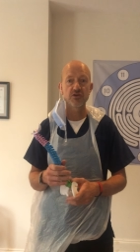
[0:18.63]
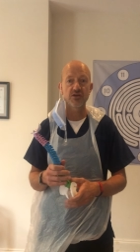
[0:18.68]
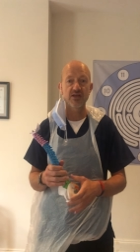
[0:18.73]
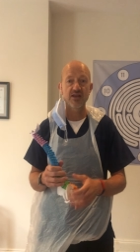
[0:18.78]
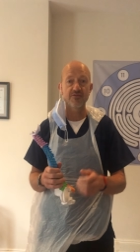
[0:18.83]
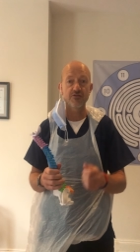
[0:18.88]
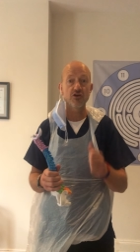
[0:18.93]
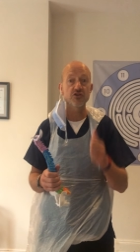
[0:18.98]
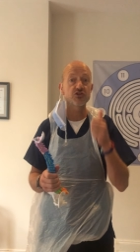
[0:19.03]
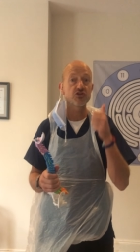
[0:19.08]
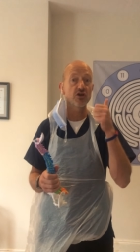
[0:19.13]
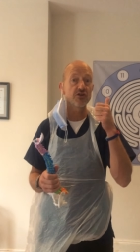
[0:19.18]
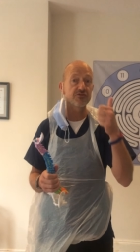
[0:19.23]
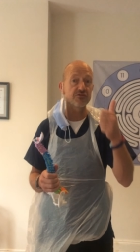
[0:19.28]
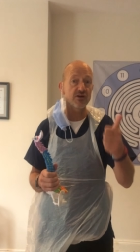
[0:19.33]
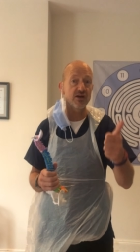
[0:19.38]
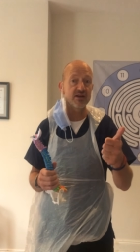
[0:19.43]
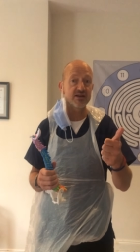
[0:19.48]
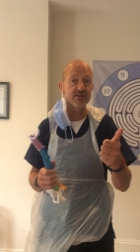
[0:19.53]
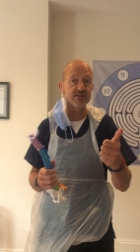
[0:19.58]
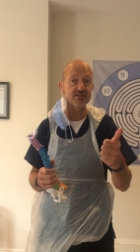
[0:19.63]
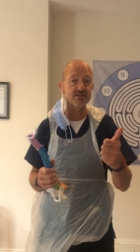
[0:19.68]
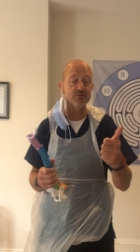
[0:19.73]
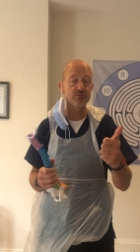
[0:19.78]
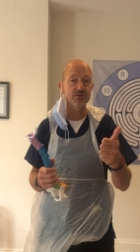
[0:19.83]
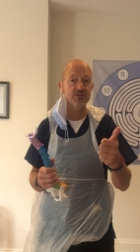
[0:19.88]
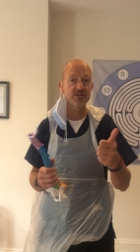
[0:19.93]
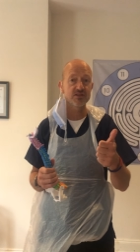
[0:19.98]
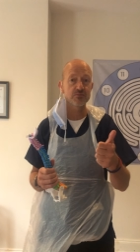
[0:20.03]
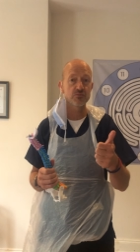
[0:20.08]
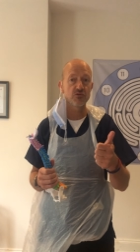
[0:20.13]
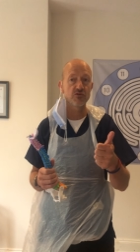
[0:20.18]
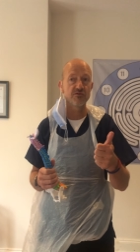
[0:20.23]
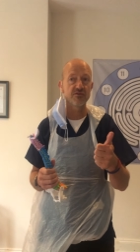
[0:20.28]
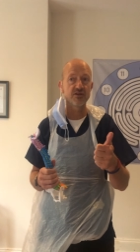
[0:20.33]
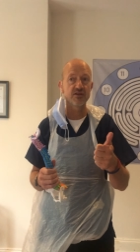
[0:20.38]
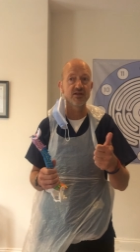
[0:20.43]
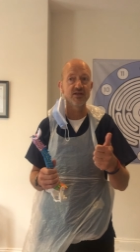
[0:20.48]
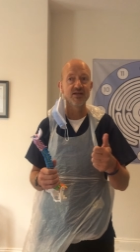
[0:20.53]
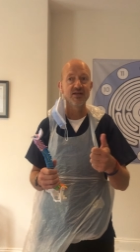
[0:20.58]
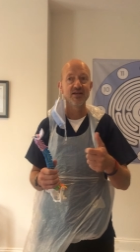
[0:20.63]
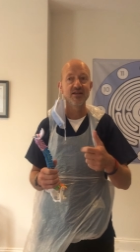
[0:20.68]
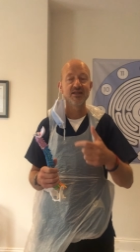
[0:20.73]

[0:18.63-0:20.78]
You can have osteoarthritis, which is more of a